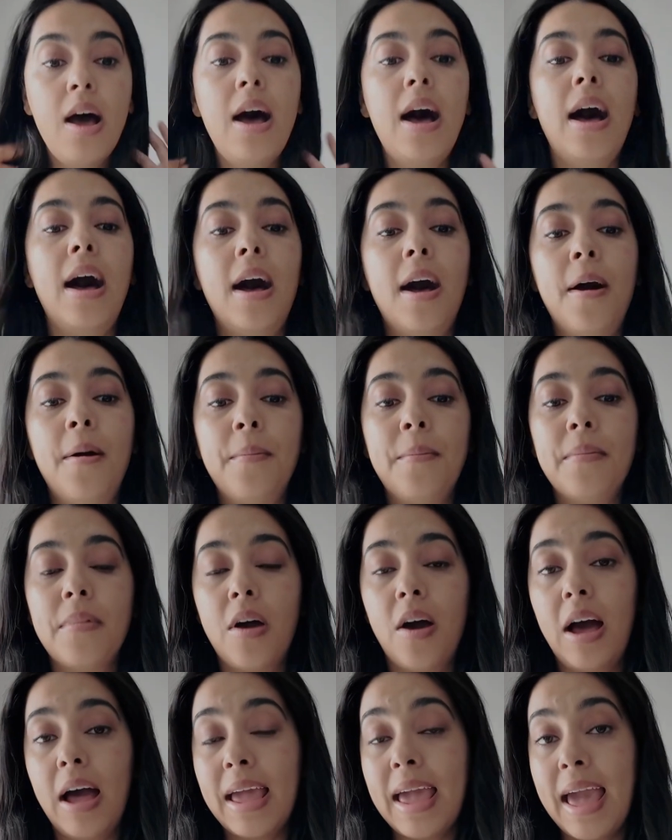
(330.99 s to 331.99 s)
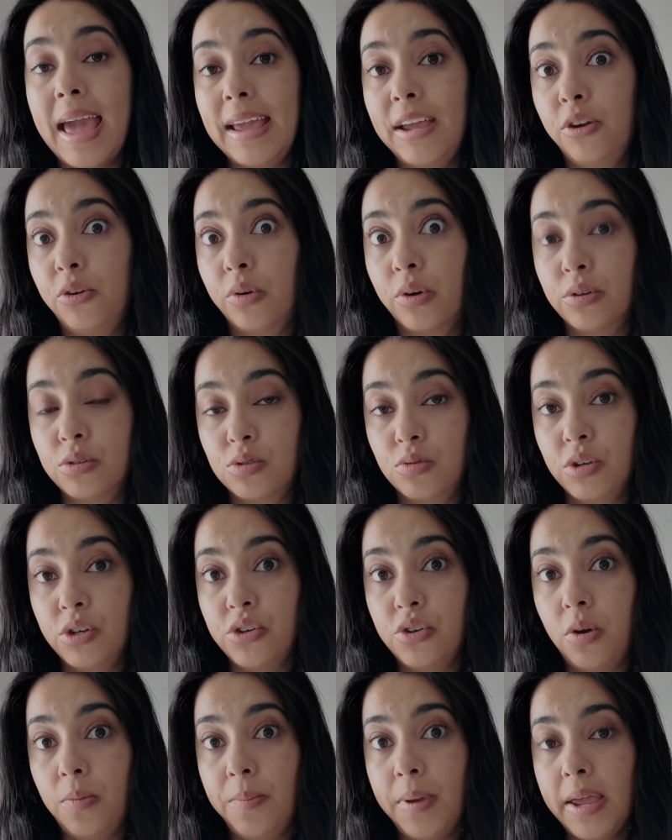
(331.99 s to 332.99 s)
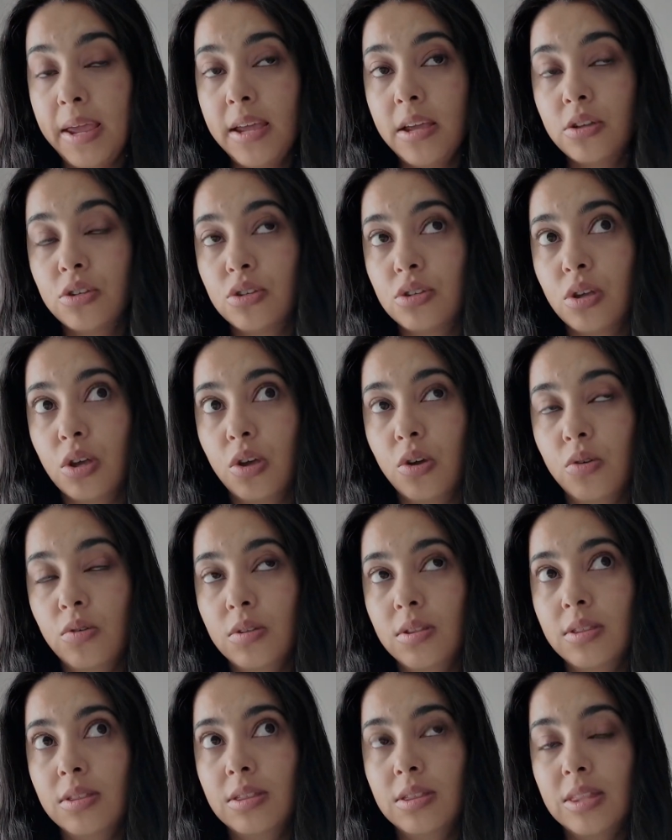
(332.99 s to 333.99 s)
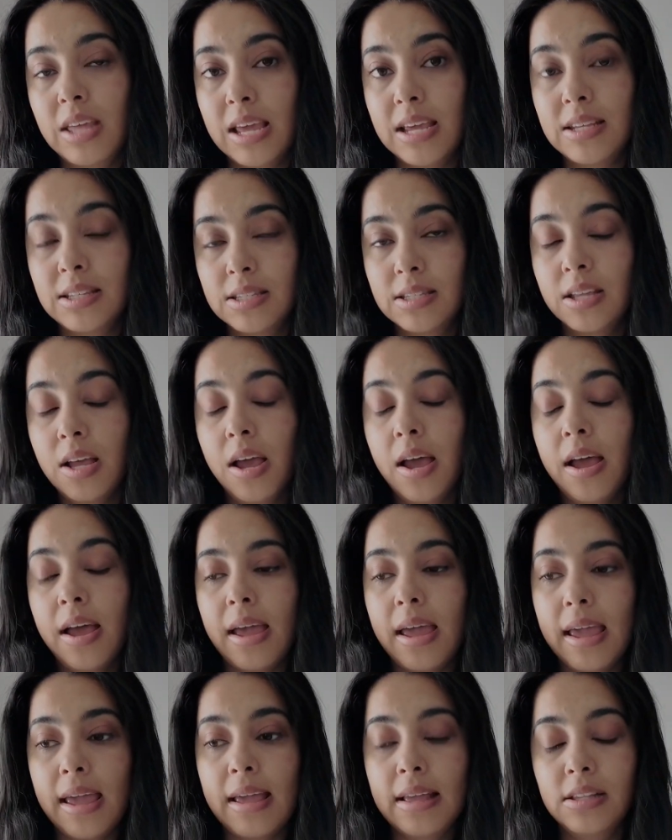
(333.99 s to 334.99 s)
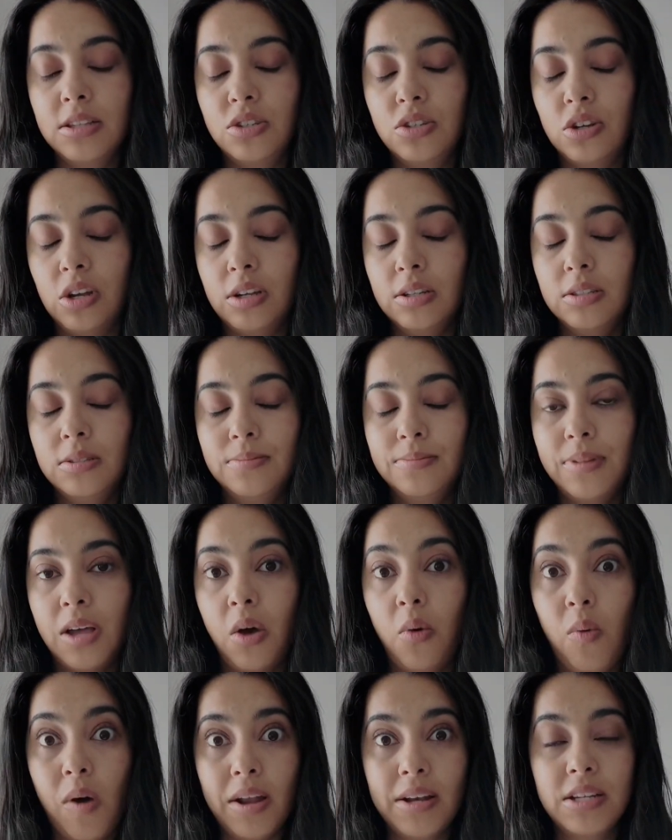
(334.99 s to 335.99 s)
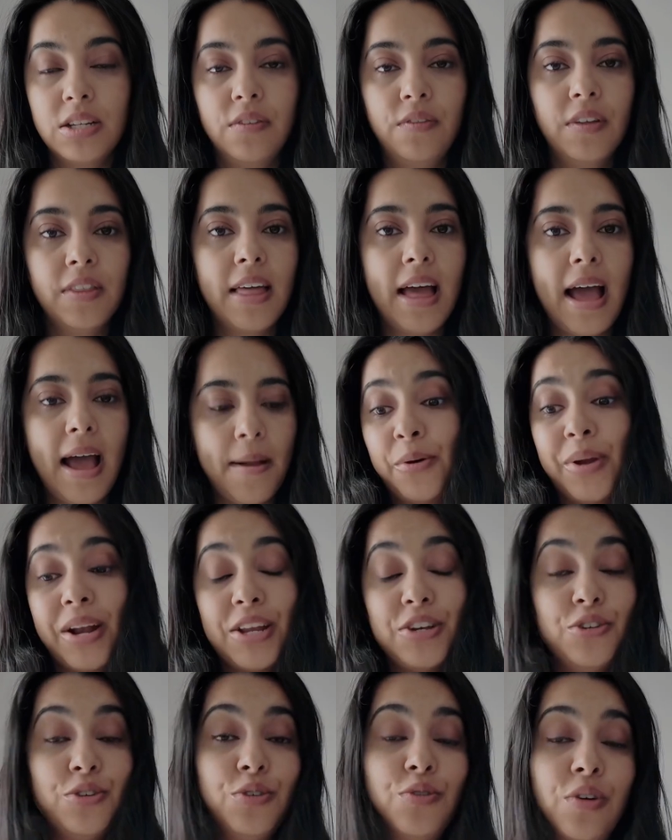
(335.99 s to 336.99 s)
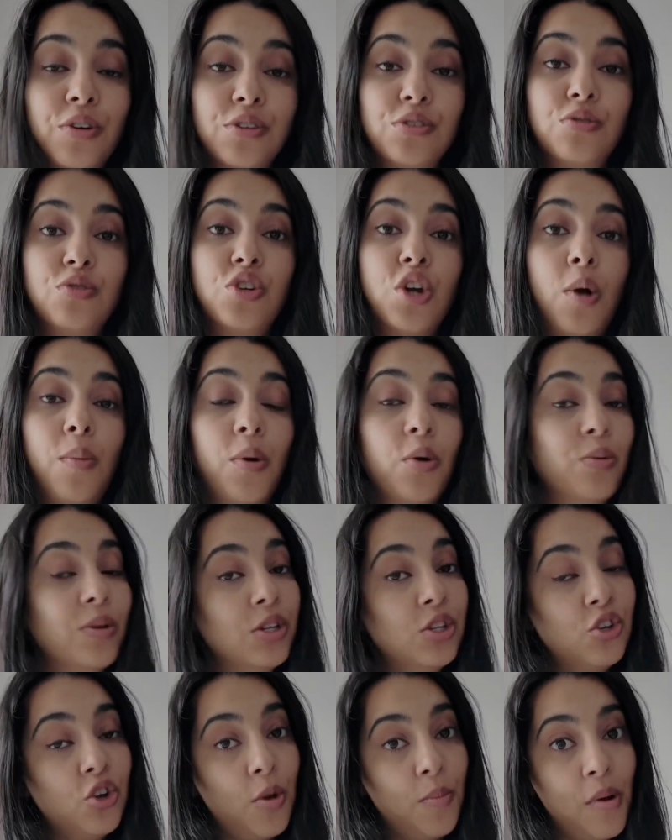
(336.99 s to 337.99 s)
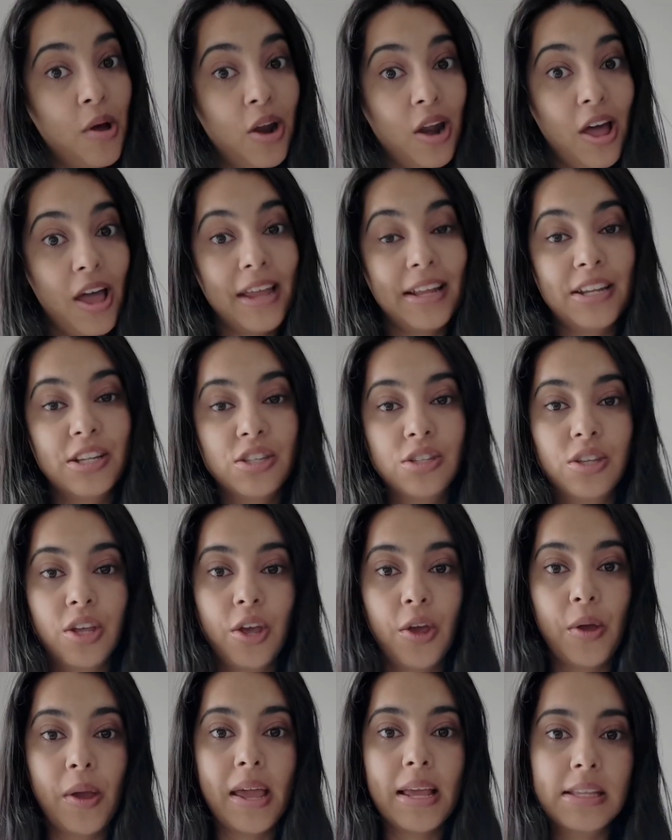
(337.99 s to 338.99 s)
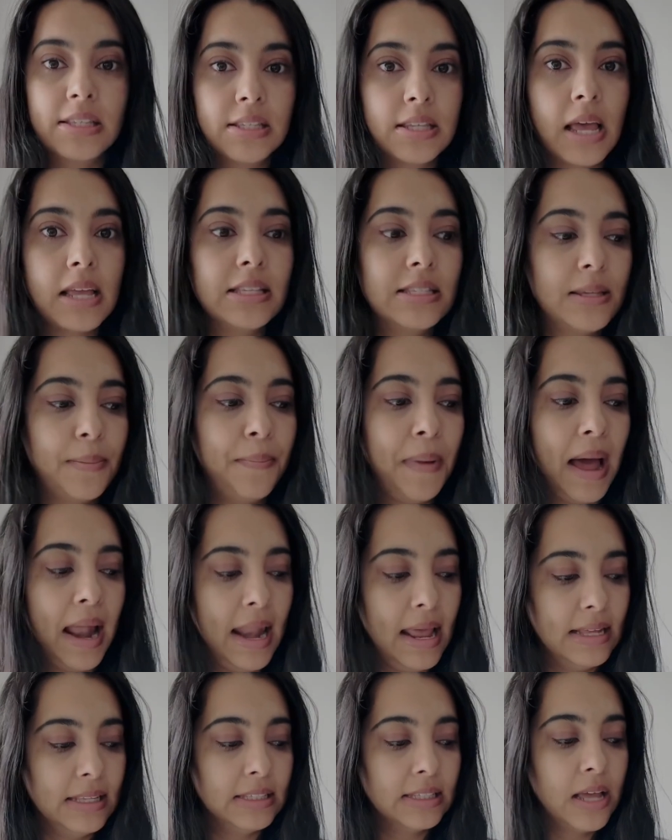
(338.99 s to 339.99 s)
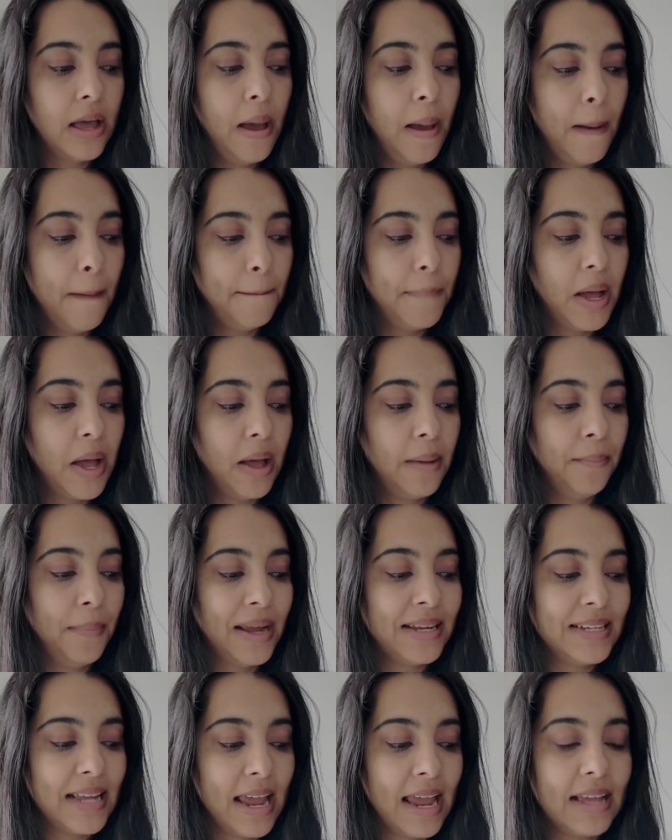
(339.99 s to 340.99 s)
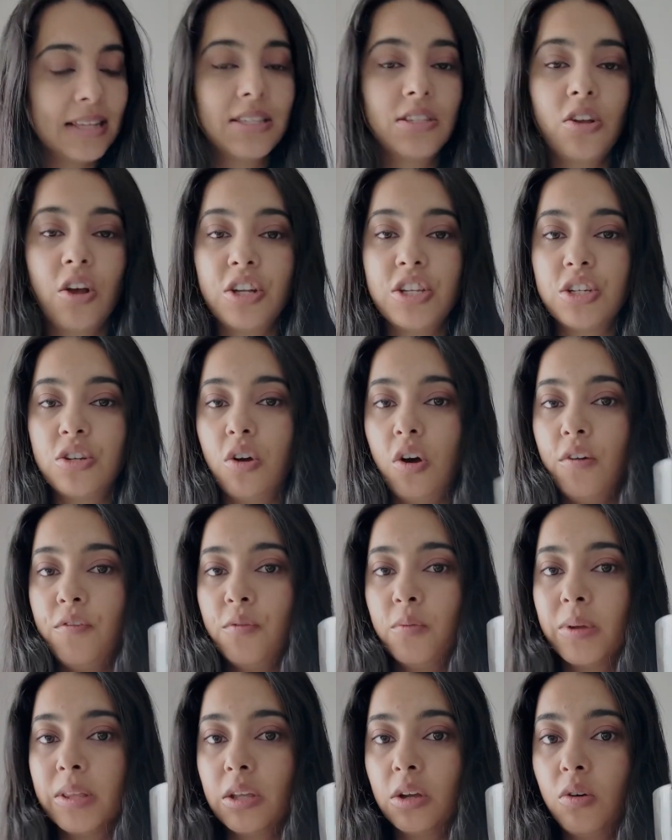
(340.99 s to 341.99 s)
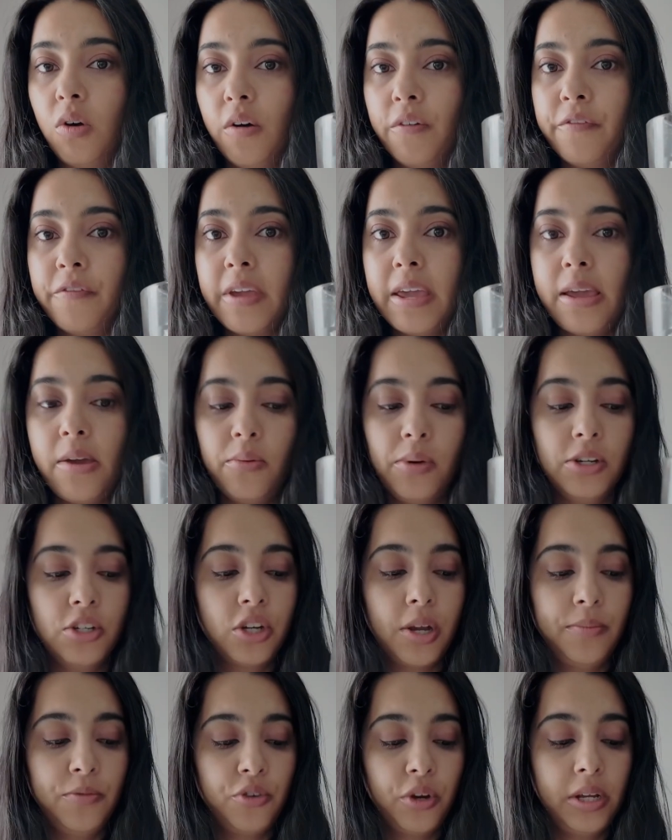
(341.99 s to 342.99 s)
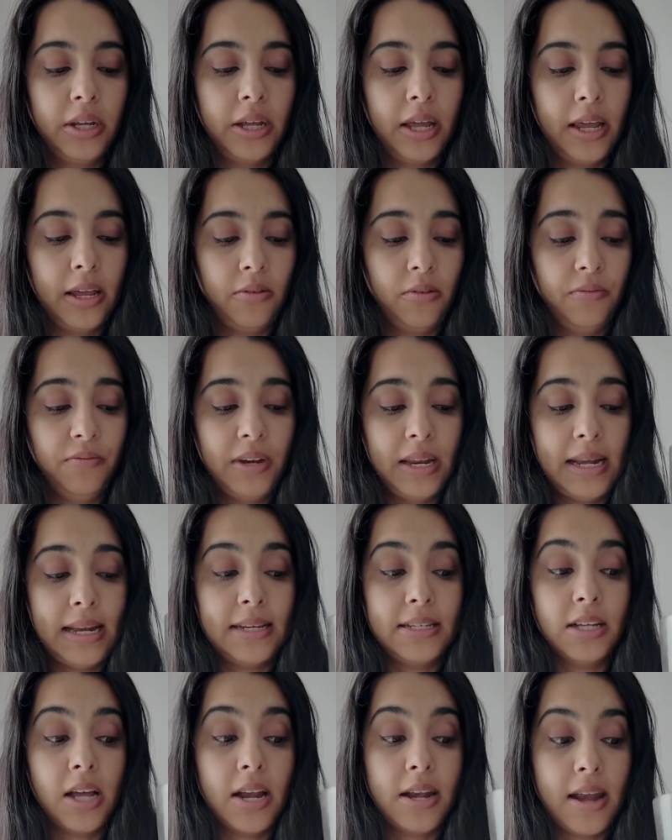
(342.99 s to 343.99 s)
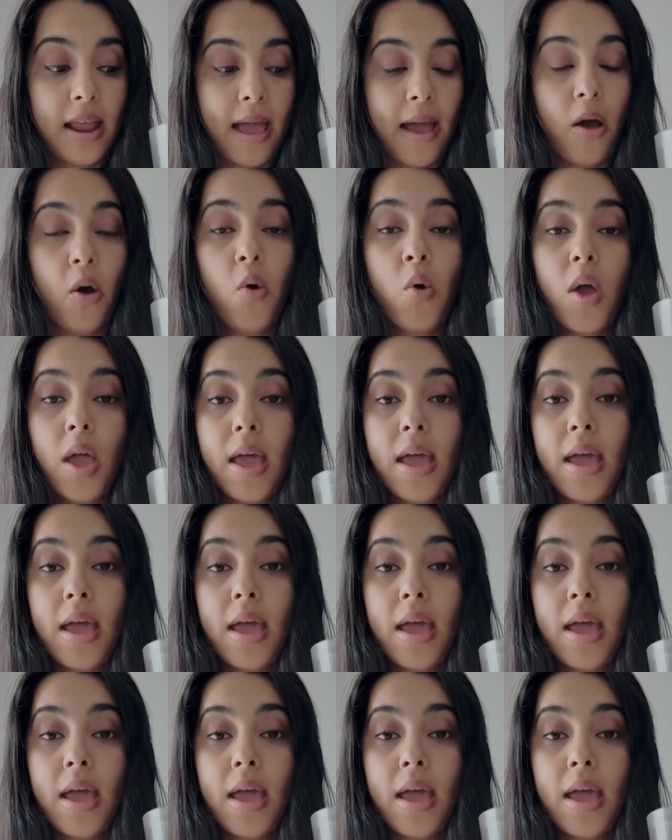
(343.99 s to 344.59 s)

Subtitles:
I hate grocery shopping, so this is just a wonder for that. When I do grocery shop, always shop online, so it's a balance. But my day has started off with a coffee, which I'm drinking. Well, I'm nearly done now.